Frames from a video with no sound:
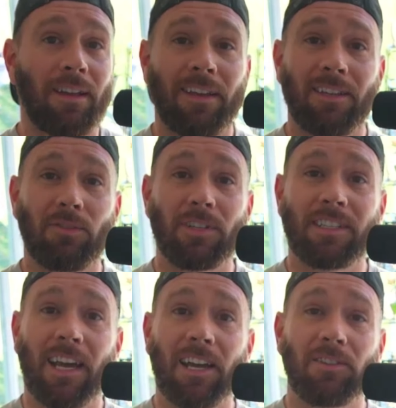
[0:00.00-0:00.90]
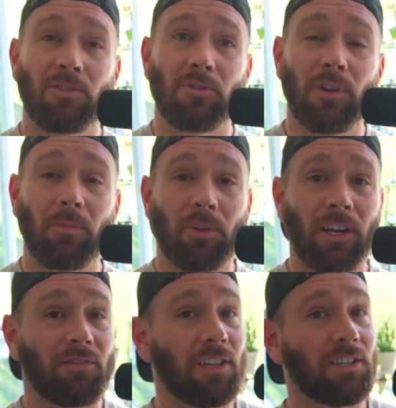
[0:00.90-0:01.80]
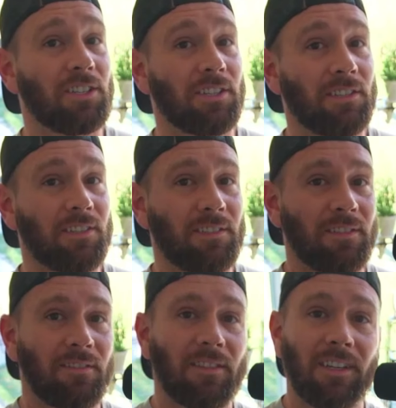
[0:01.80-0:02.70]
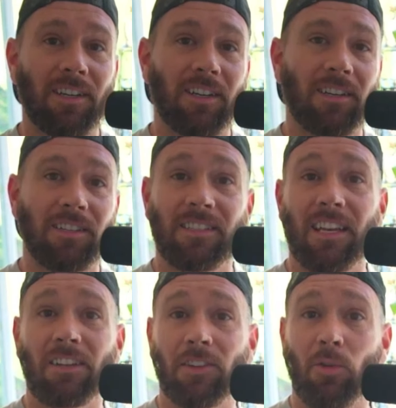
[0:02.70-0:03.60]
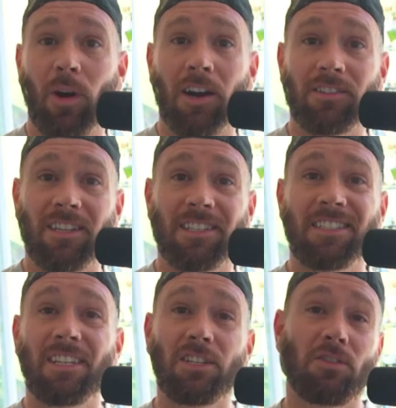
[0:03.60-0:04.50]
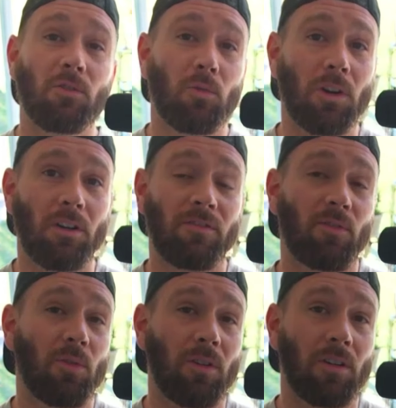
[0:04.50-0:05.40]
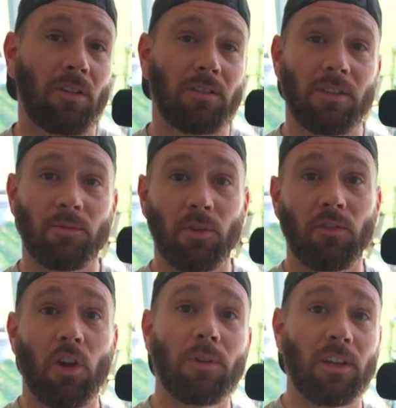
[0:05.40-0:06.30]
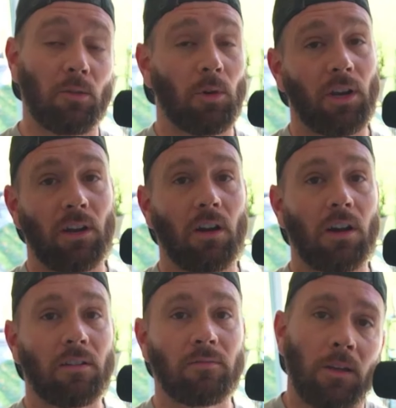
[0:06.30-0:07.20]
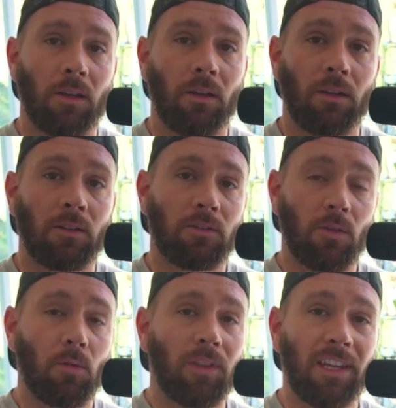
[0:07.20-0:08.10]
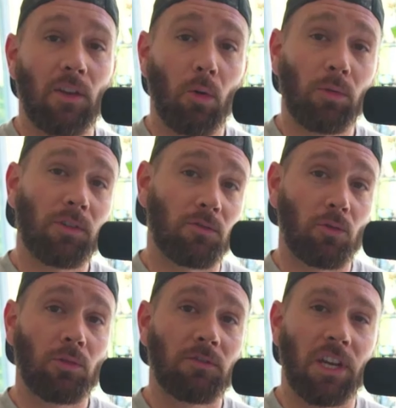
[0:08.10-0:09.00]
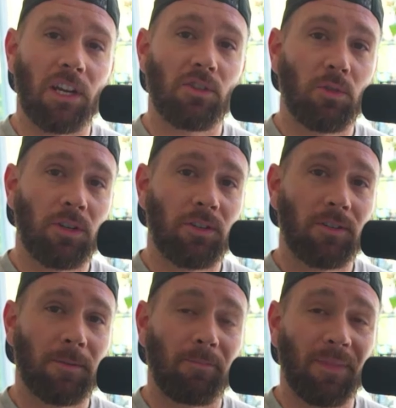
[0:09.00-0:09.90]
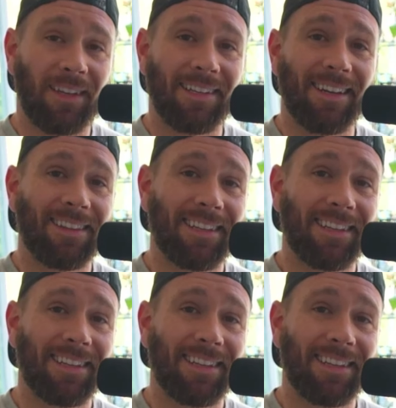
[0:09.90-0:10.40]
You decide to upgrade finishes. The city requires additional work for some sort of code they're working on. So the golden rule of change orders: nothing